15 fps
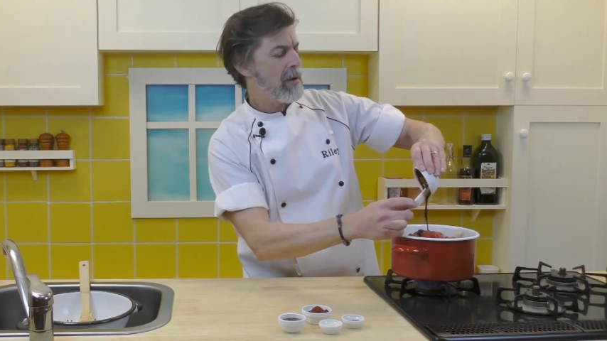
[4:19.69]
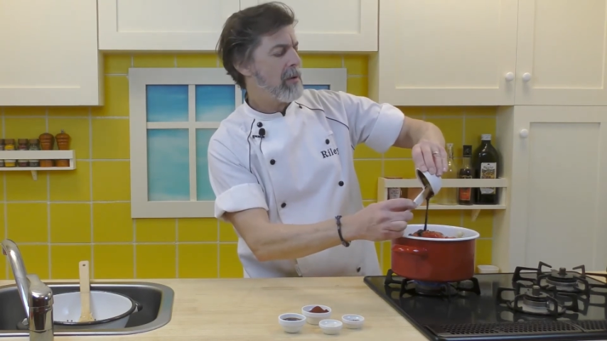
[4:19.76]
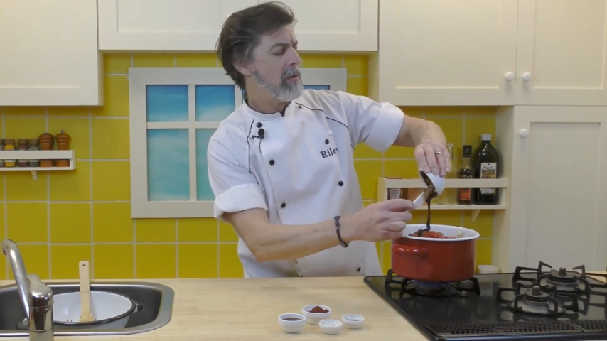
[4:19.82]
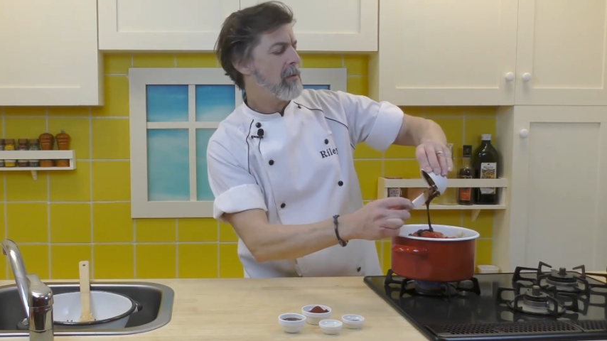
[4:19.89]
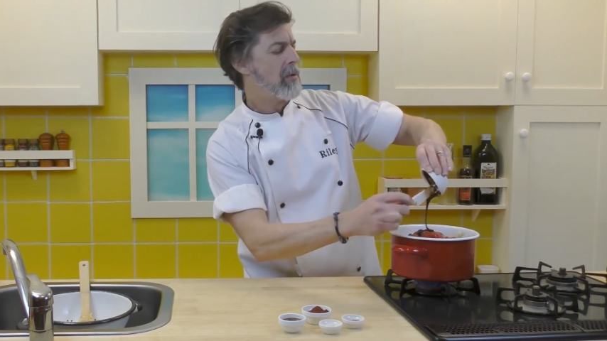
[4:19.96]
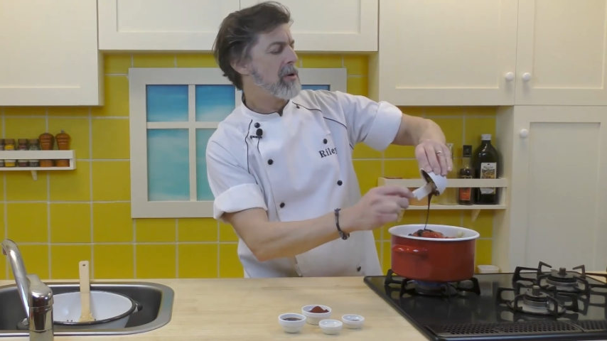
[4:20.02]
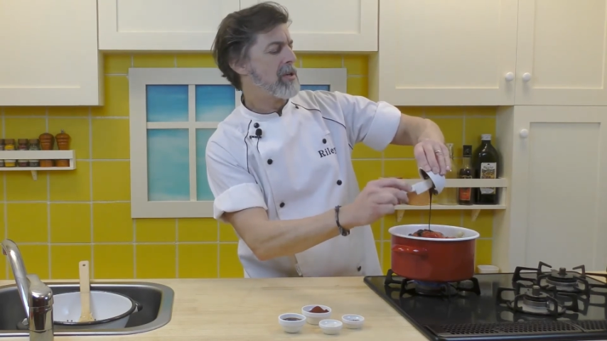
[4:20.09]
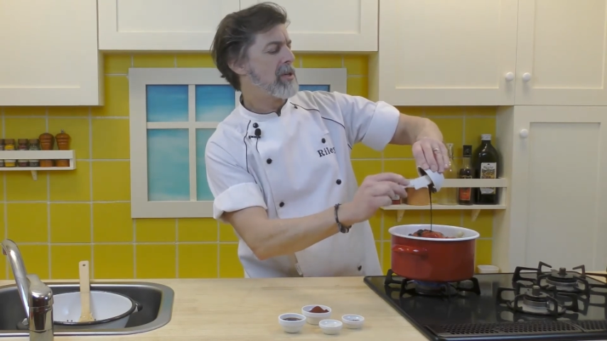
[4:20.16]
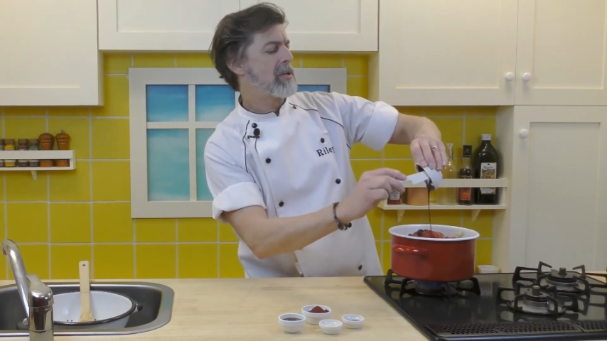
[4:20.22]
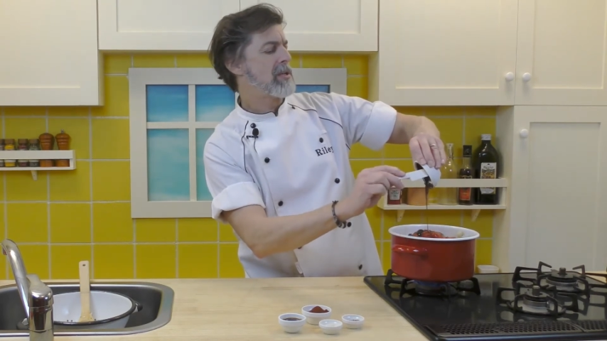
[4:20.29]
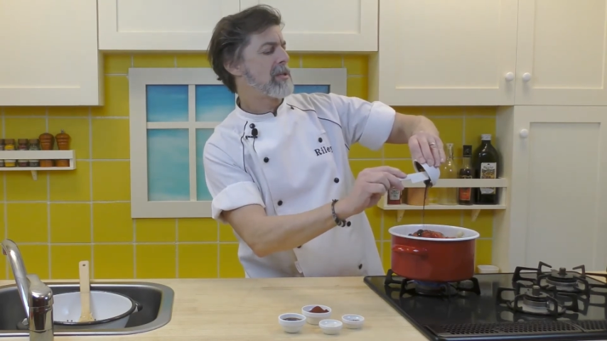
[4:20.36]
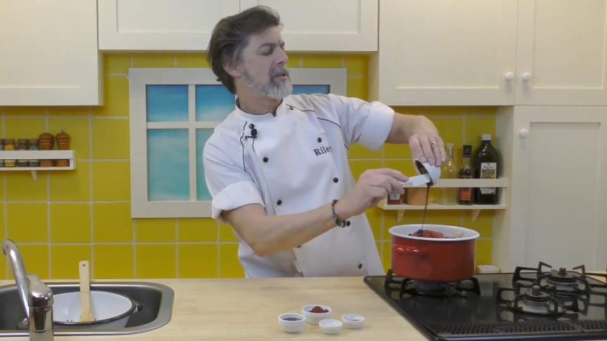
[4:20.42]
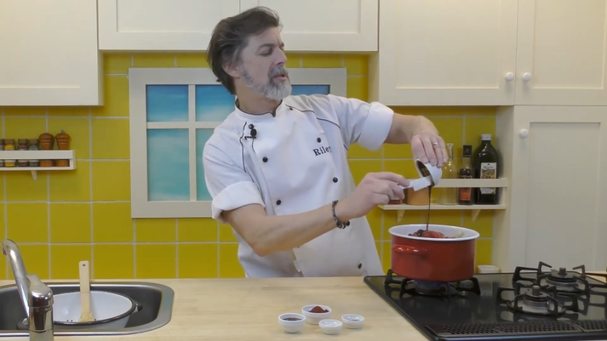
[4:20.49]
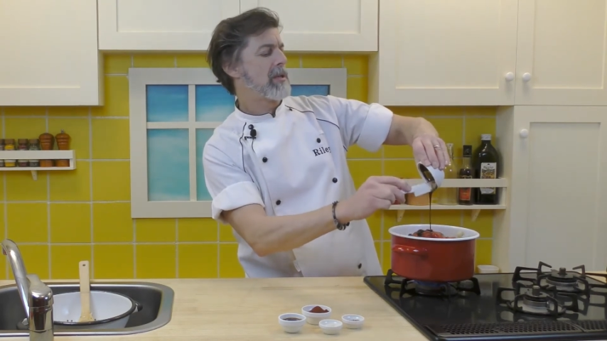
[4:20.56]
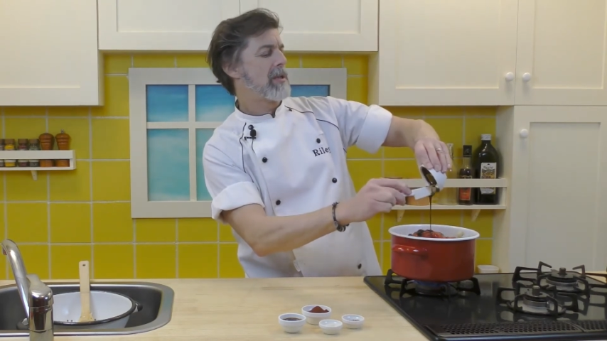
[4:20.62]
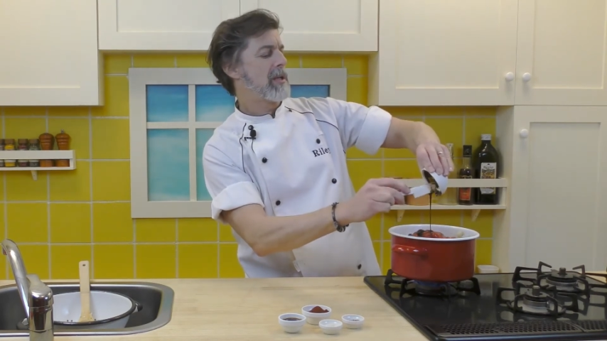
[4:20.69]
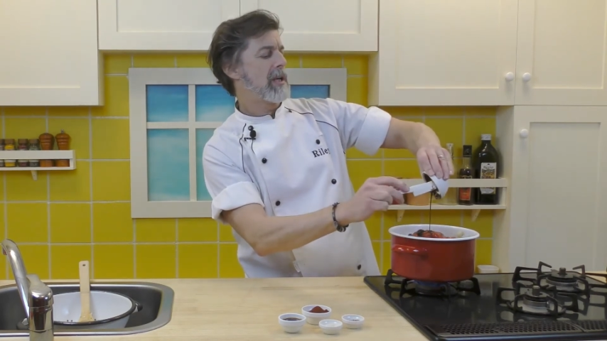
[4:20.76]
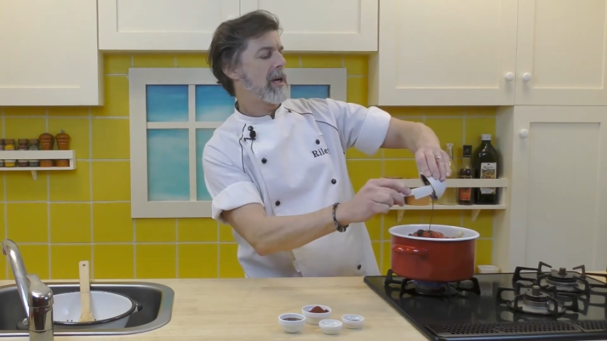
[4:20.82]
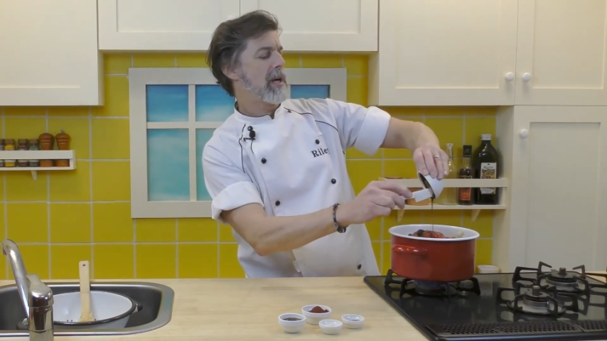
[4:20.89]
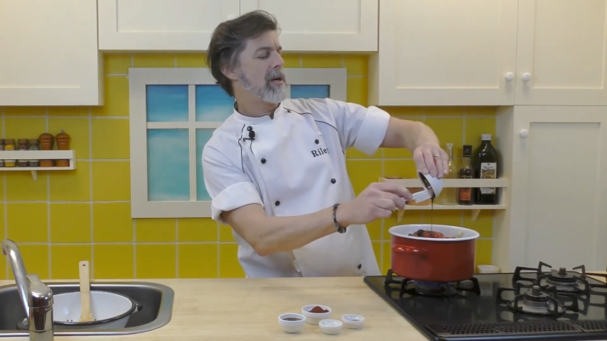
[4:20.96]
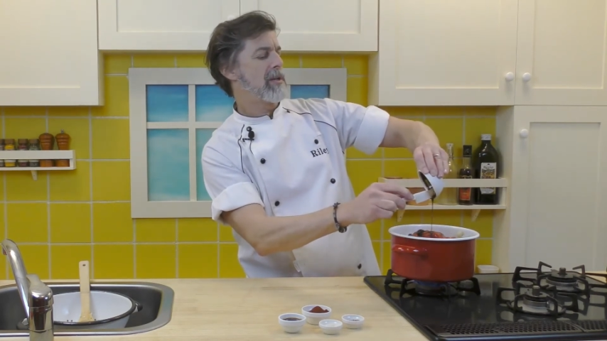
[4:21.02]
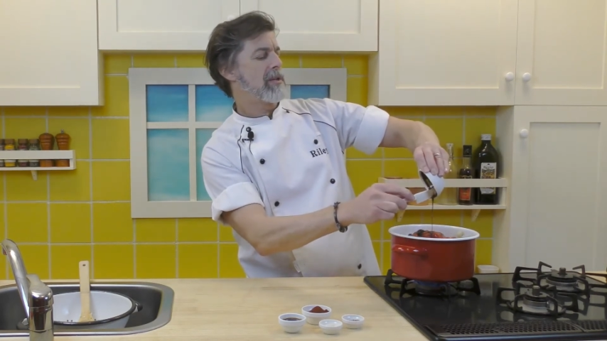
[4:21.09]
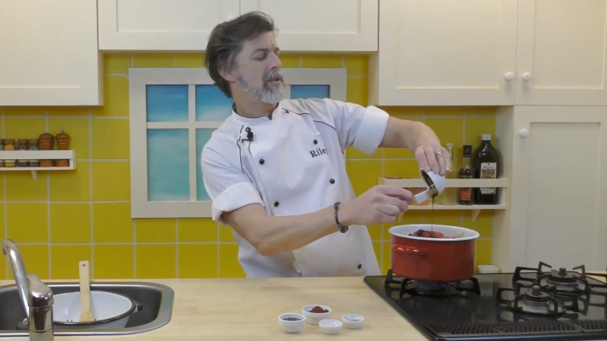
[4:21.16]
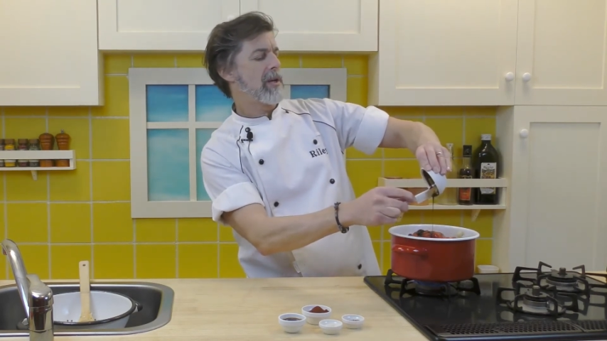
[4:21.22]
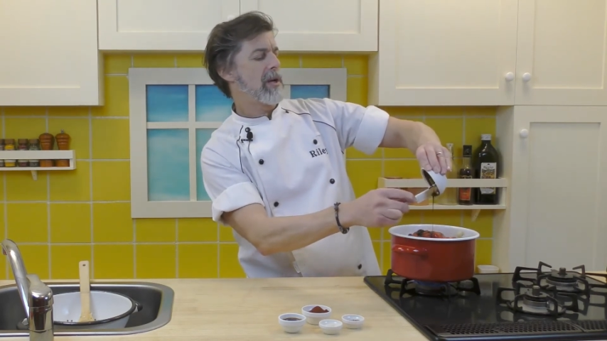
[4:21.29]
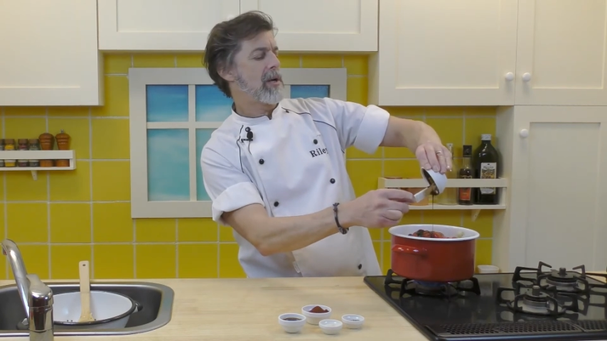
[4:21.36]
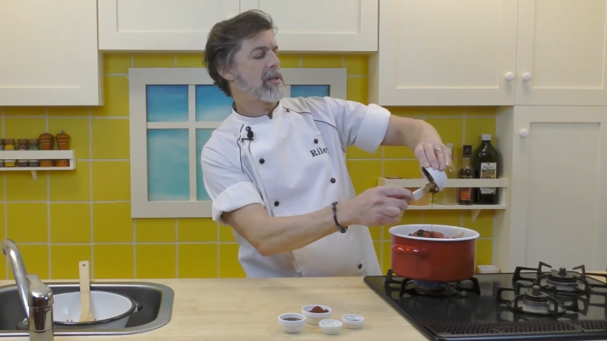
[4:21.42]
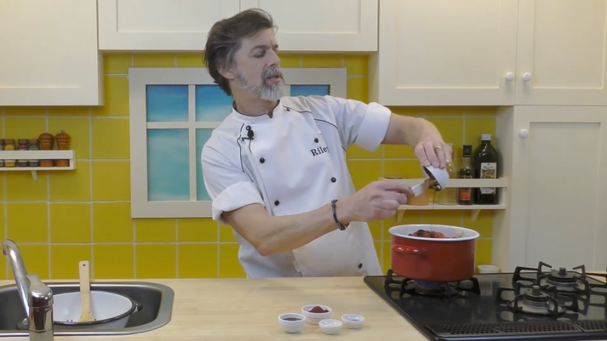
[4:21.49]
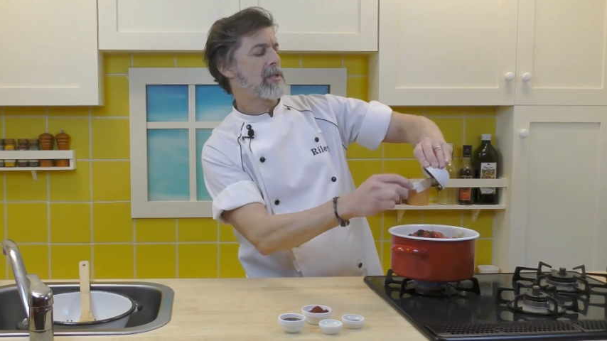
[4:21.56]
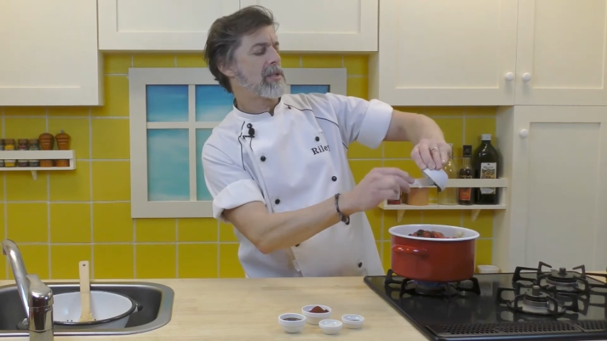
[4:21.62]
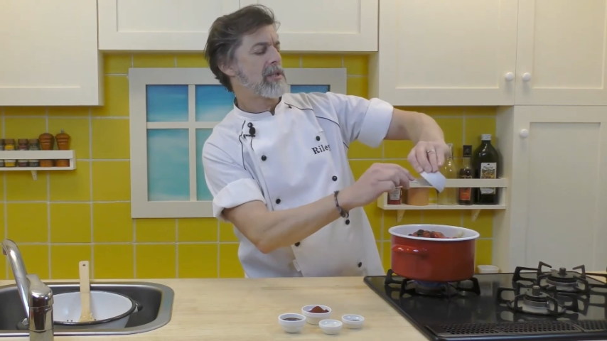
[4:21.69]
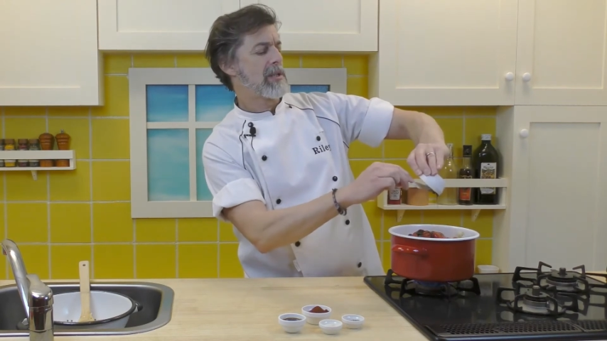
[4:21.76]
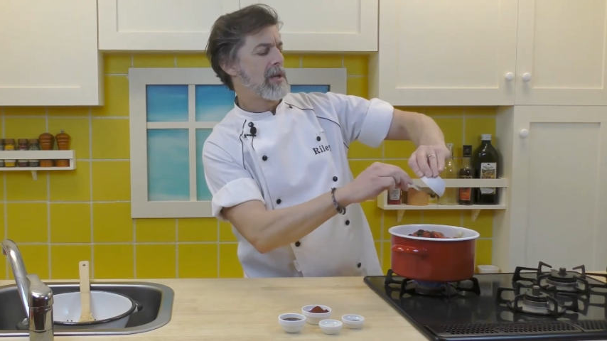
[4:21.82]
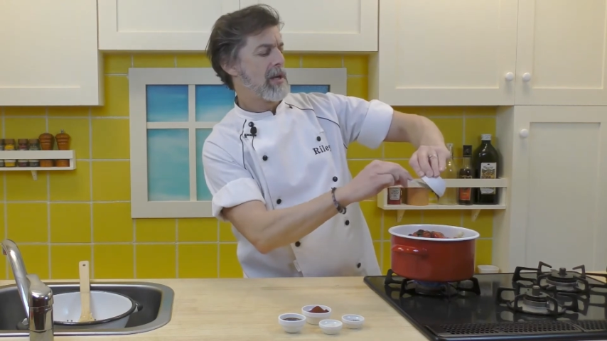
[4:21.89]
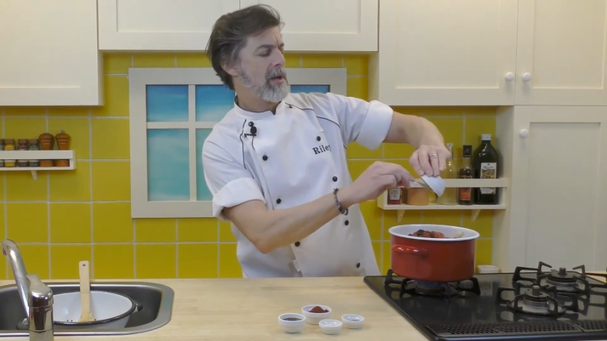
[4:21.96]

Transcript: Worcestershire sauce,